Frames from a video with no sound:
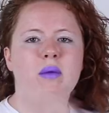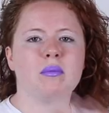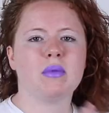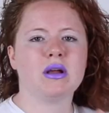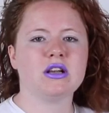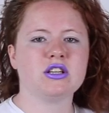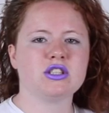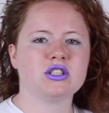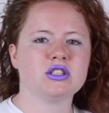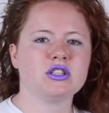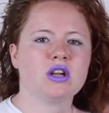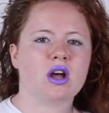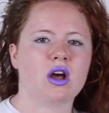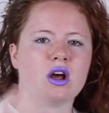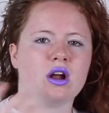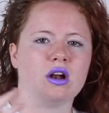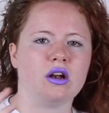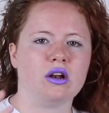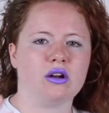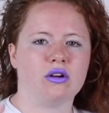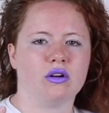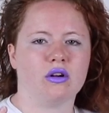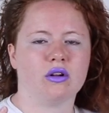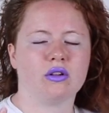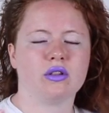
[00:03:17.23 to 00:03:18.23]
I mentioned
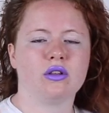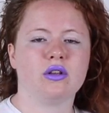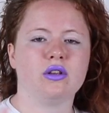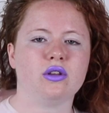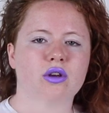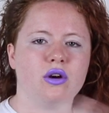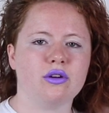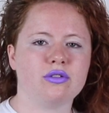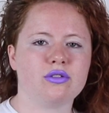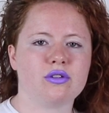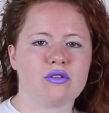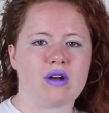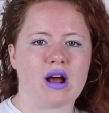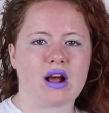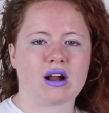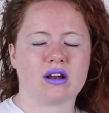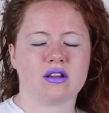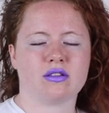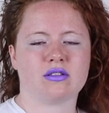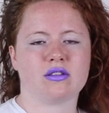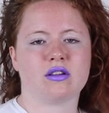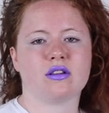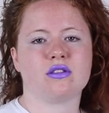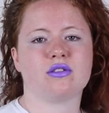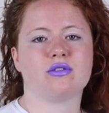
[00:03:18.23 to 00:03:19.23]
earlier on that Iofur
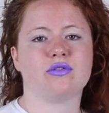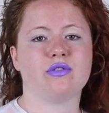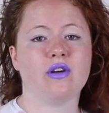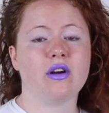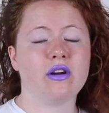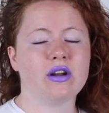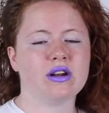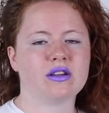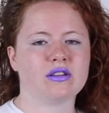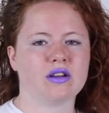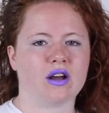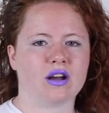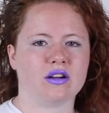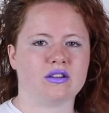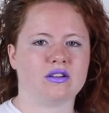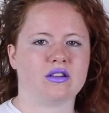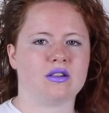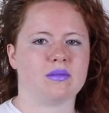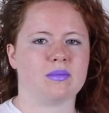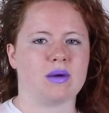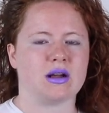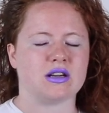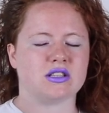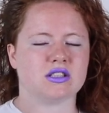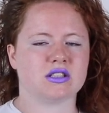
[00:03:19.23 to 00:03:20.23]
Raknison is very tied to
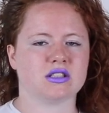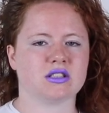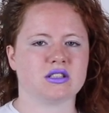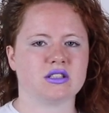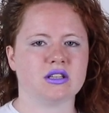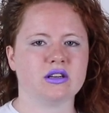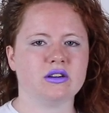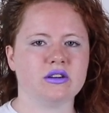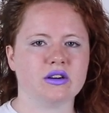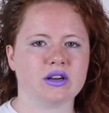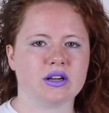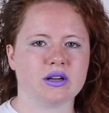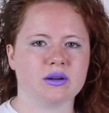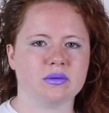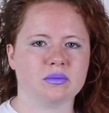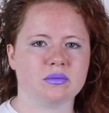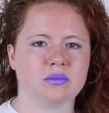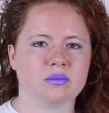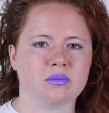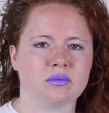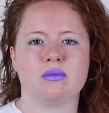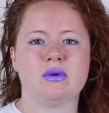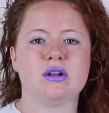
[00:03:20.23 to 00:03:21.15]
the Magisterium.